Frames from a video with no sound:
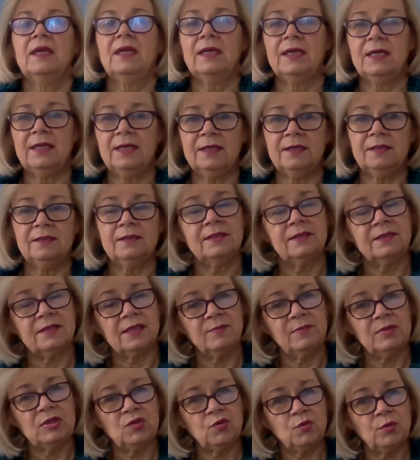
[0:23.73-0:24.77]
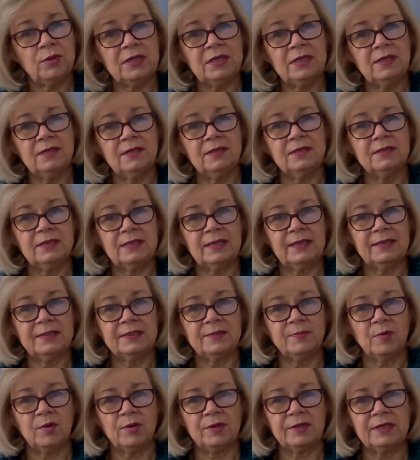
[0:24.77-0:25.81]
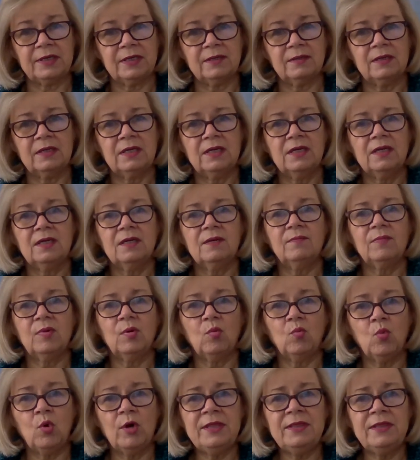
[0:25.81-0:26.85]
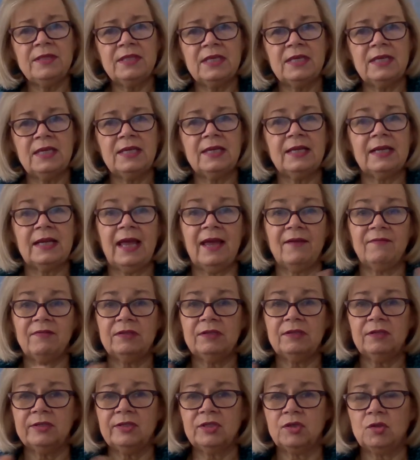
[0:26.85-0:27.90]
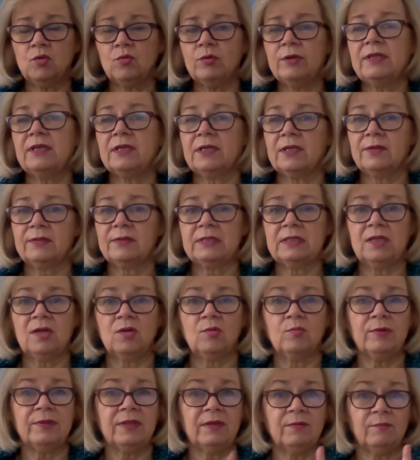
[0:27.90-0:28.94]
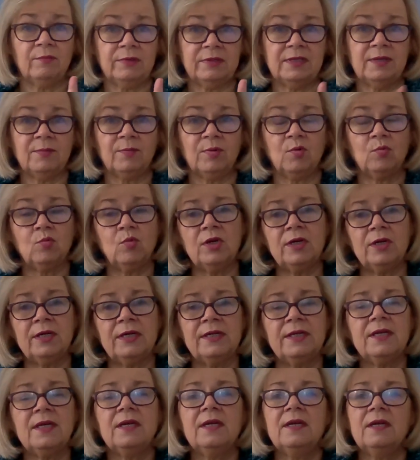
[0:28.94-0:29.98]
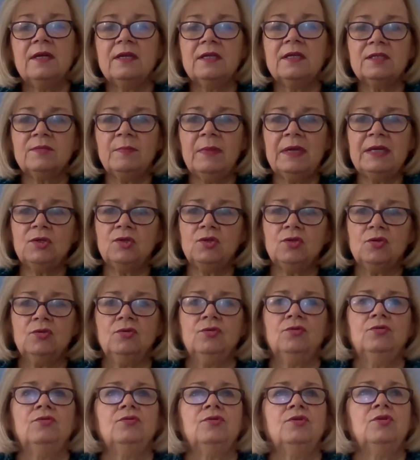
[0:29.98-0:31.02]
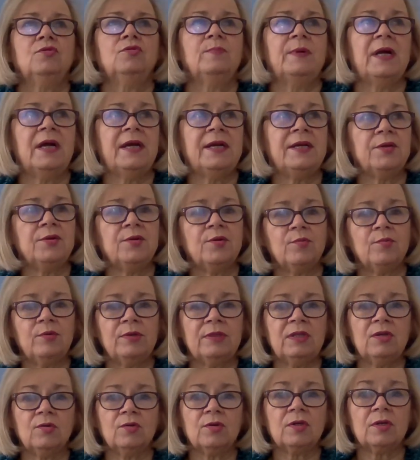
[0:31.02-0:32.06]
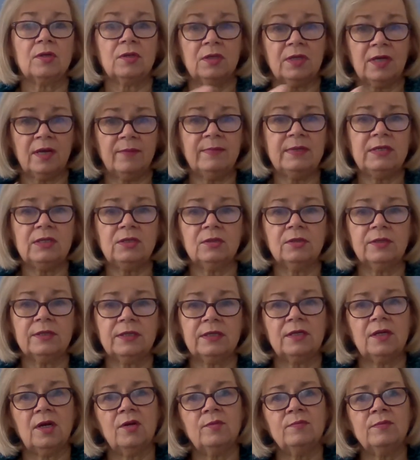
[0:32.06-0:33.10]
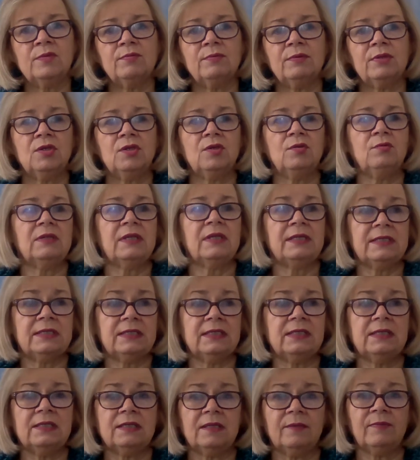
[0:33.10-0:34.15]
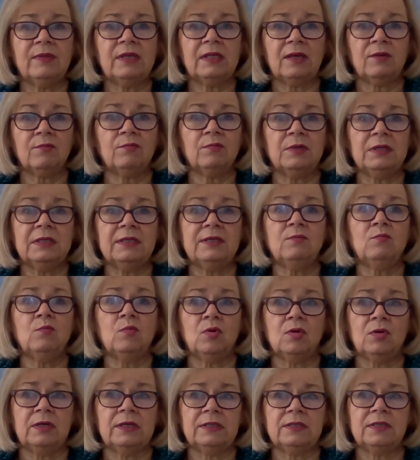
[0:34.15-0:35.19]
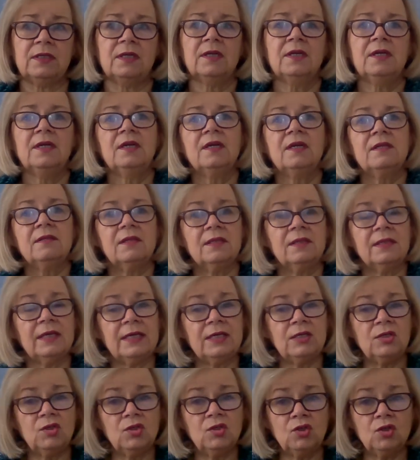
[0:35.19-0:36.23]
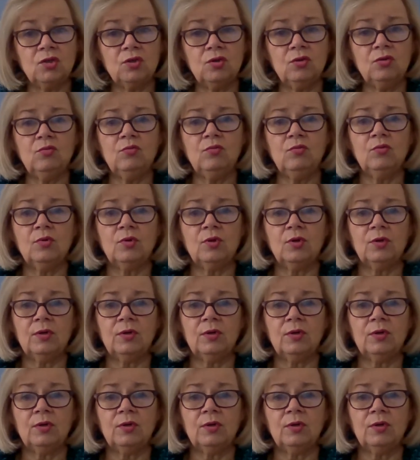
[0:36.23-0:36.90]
And this can be tricky in today's market. But one thing, and I have a little story that goes along with it, was number one, is make sure your buyer, when they're coming to look at homes with you and they see something they really want, that they do